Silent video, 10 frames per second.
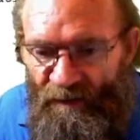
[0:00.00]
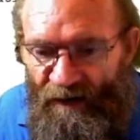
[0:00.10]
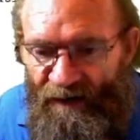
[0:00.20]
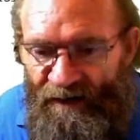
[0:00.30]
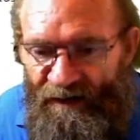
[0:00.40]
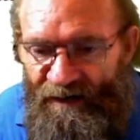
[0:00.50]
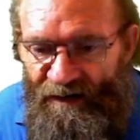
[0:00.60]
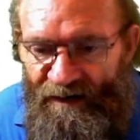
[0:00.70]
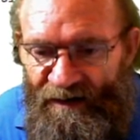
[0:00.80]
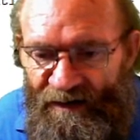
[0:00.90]
my
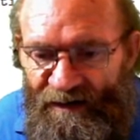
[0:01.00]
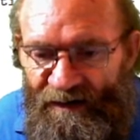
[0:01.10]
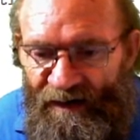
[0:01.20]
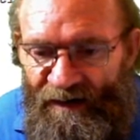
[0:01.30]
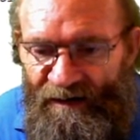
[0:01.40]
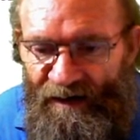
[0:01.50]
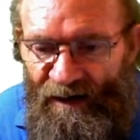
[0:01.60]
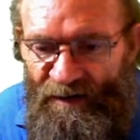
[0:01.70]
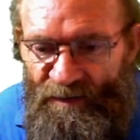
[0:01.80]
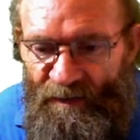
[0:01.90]
D10 that
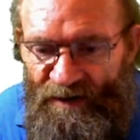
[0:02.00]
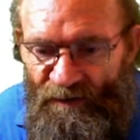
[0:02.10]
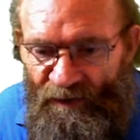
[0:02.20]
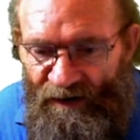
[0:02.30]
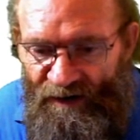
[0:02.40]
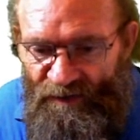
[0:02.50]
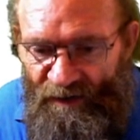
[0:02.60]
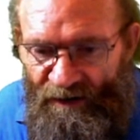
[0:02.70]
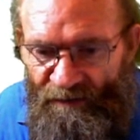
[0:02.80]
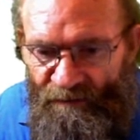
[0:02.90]
I specified as
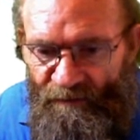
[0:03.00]
well,